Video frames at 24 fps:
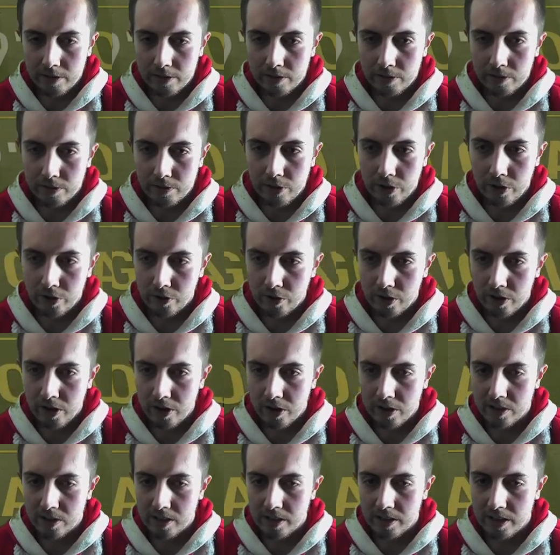Very, very
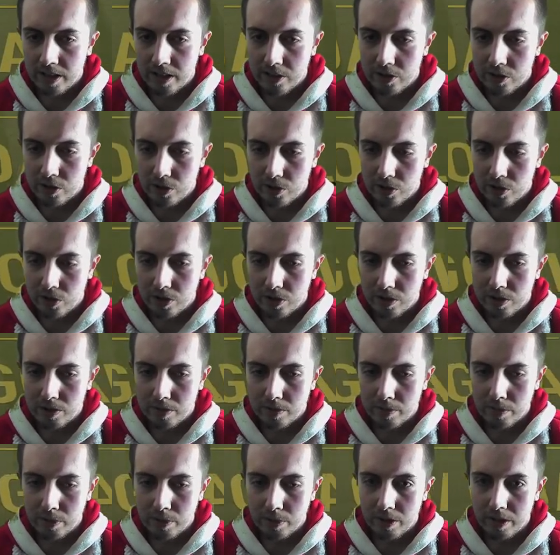nice, and that should
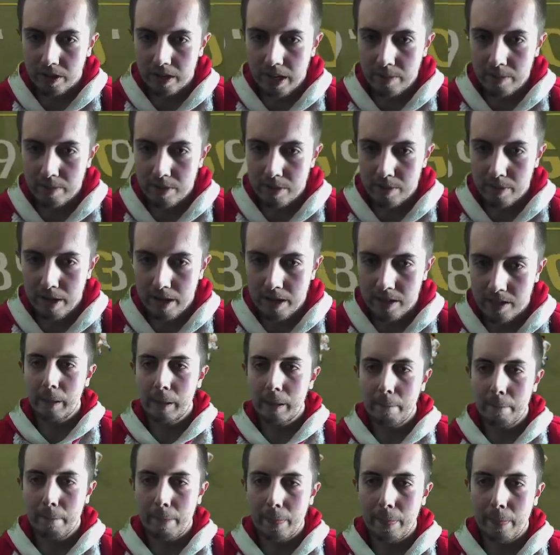put the game to bed.
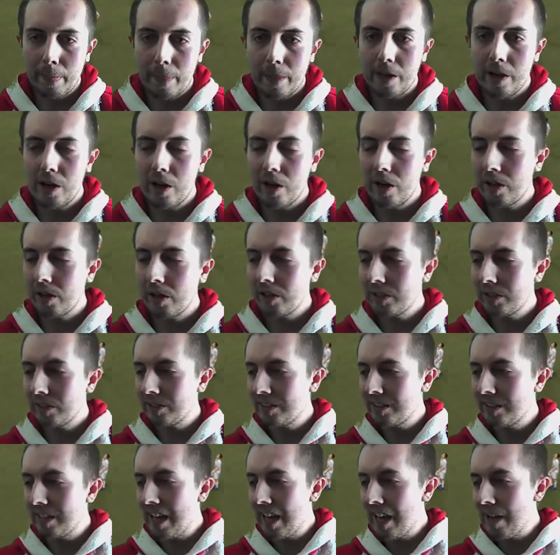Oh,
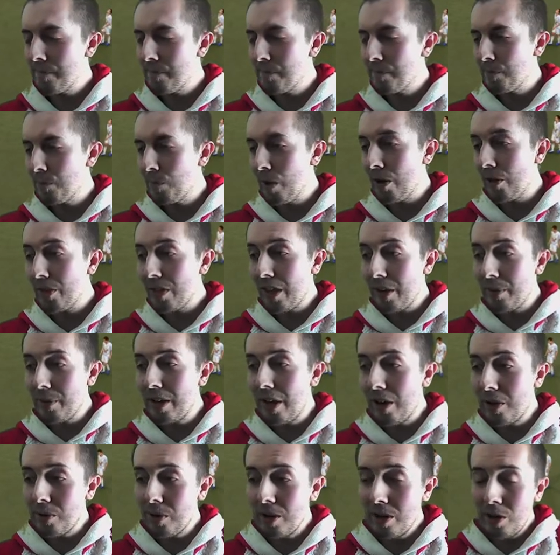damn. Well, there we
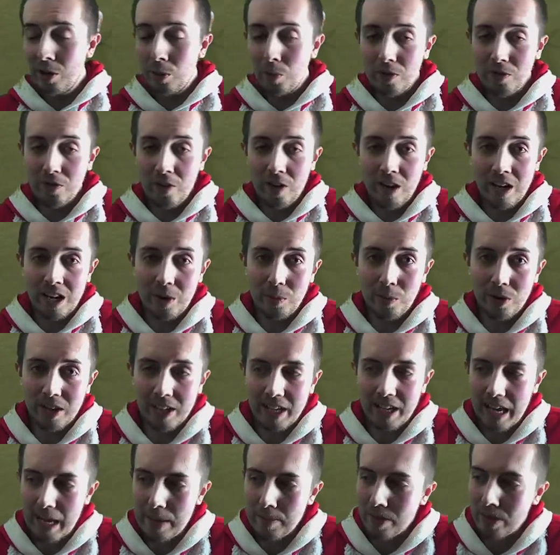go. We finally won a
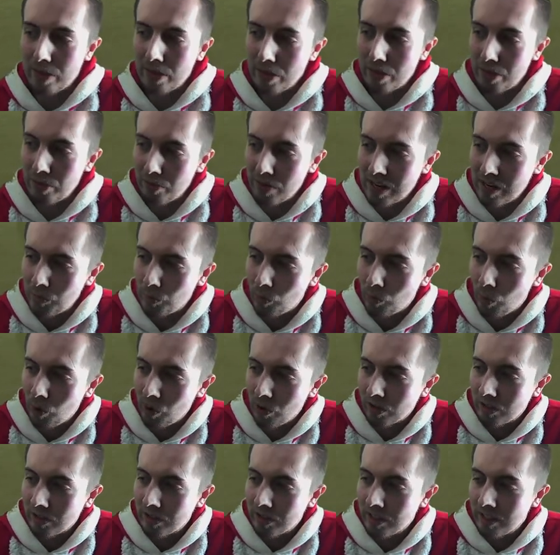game,
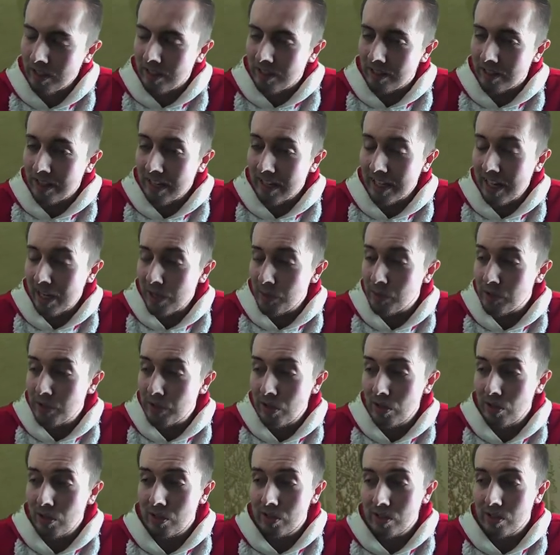3-1. That guy was
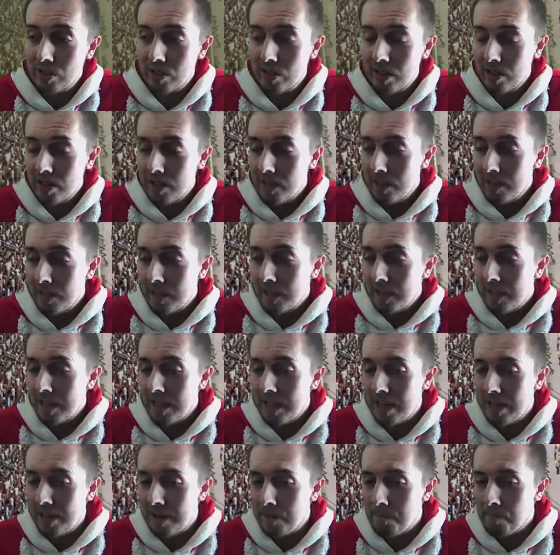good. He
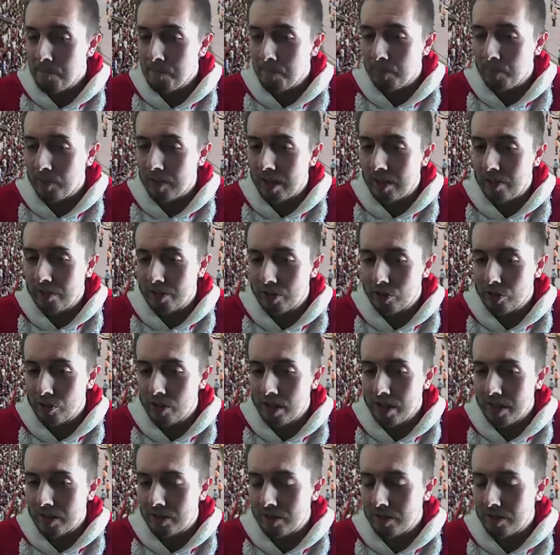frustrated,